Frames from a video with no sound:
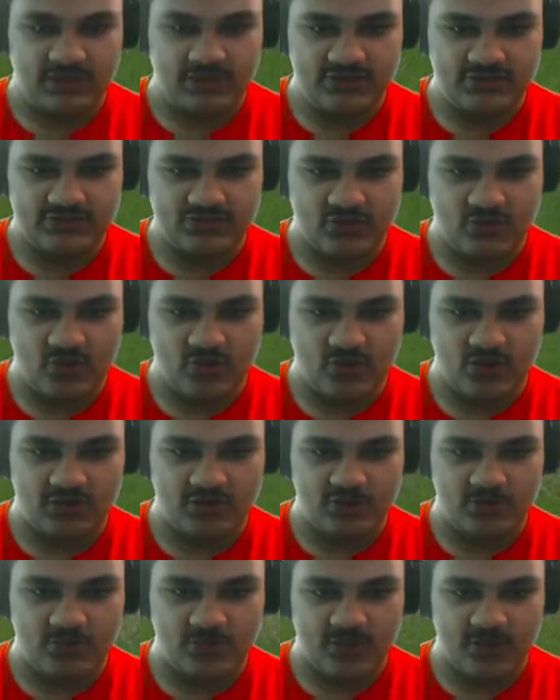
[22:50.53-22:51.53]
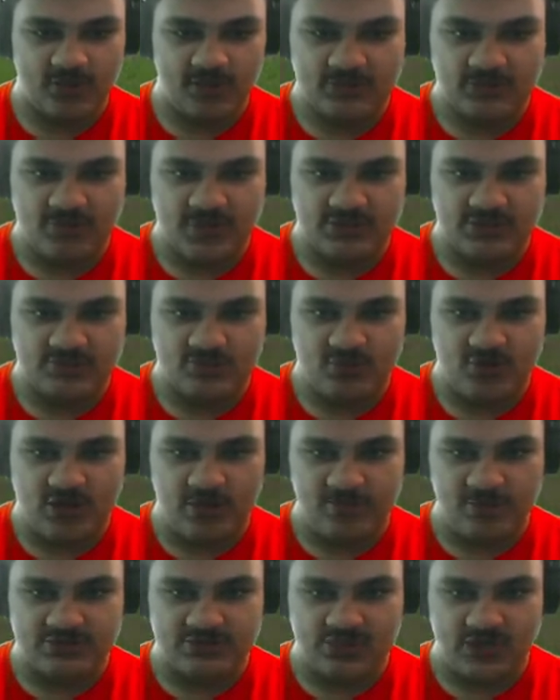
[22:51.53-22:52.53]
And there's a Korok nearby. Is it possible
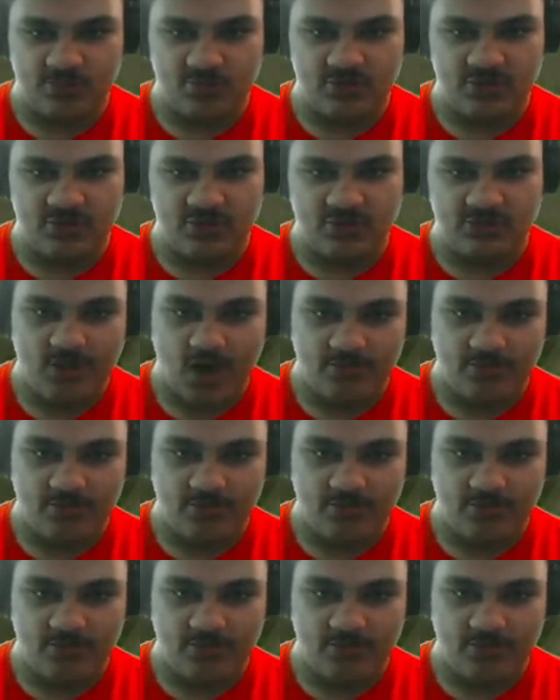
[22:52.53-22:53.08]
up on top of here?